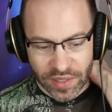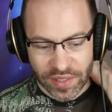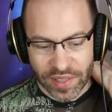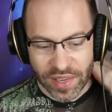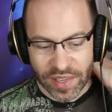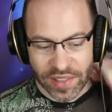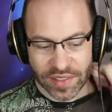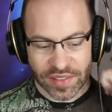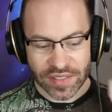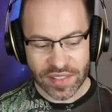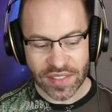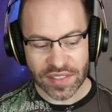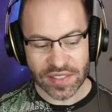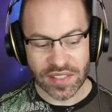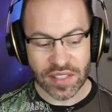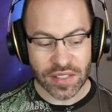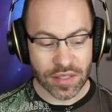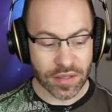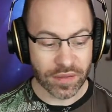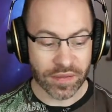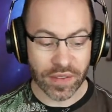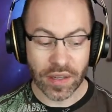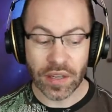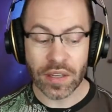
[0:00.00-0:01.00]
And this
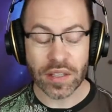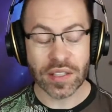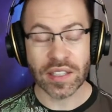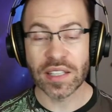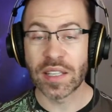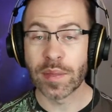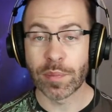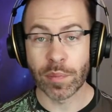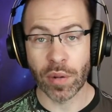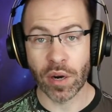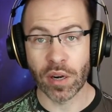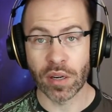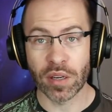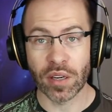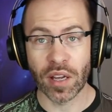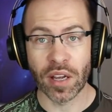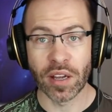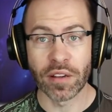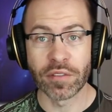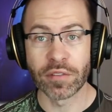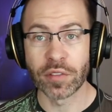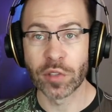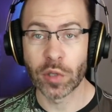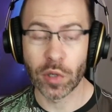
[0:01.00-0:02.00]
is a very key part
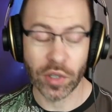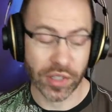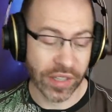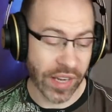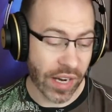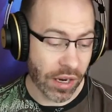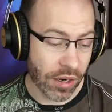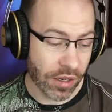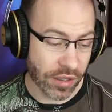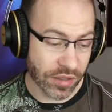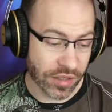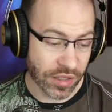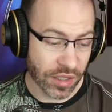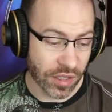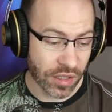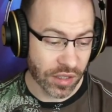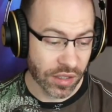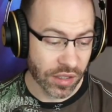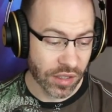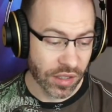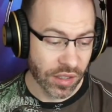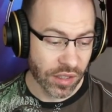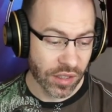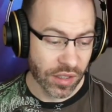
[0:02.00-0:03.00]
of your character.
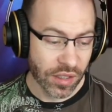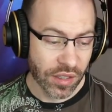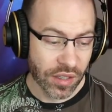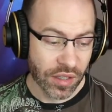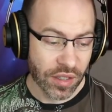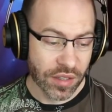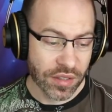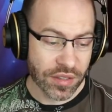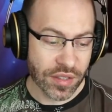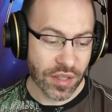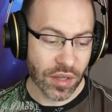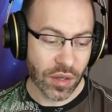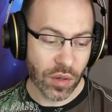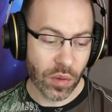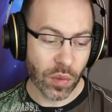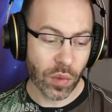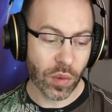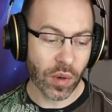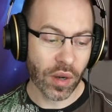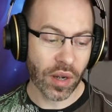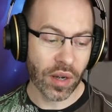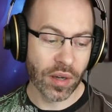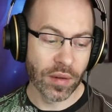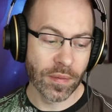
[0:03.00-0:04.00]

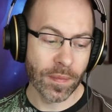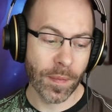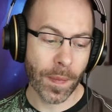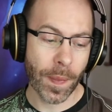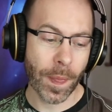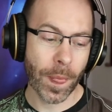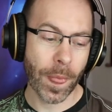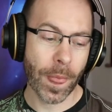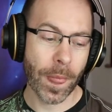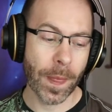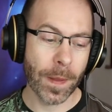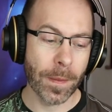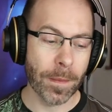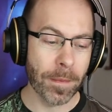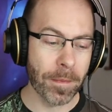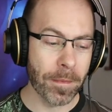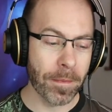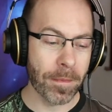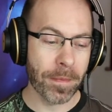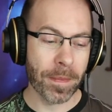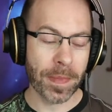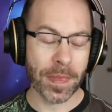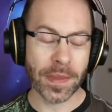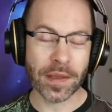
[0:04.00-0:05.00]
So
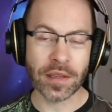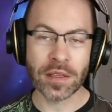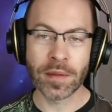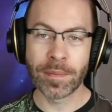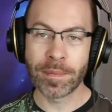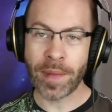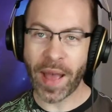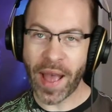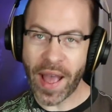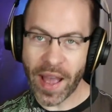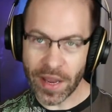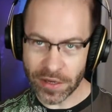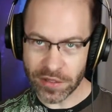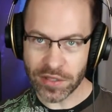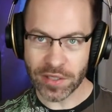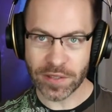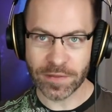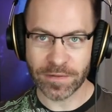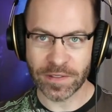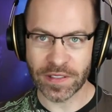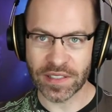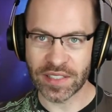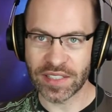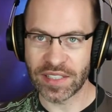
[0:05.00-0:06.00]

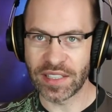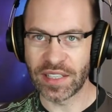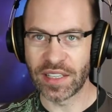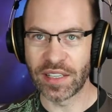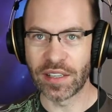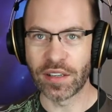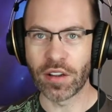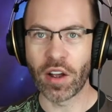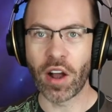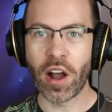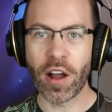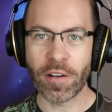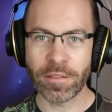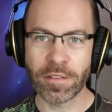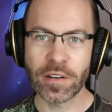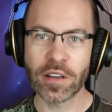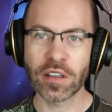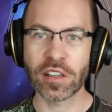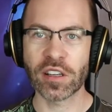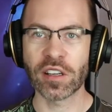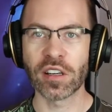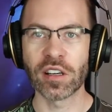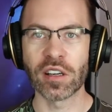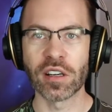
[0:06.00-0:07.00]
compassion fatigue often
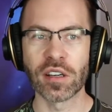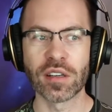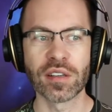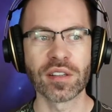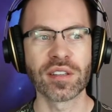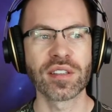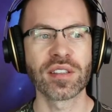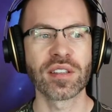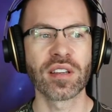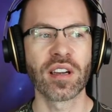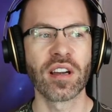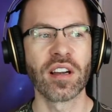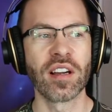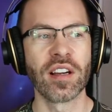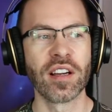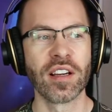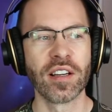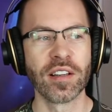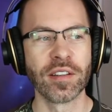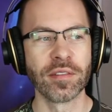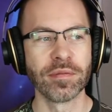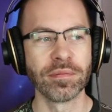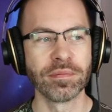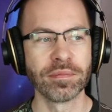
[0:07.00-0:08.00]
occurs
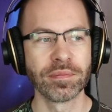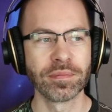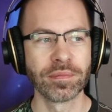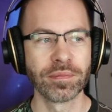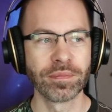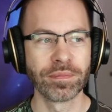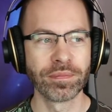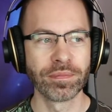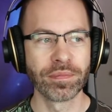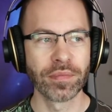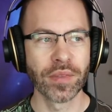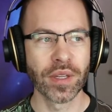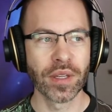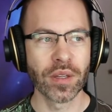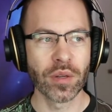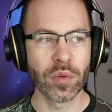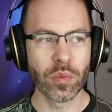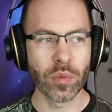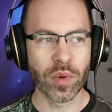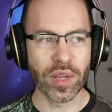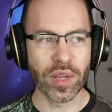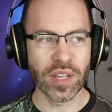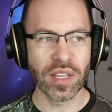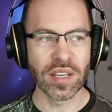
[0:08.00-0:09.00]

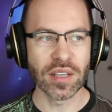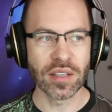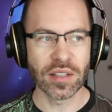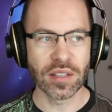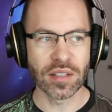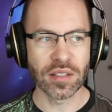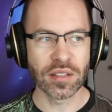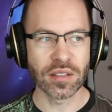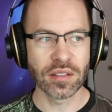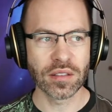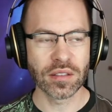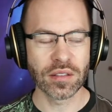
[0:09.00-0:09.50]
when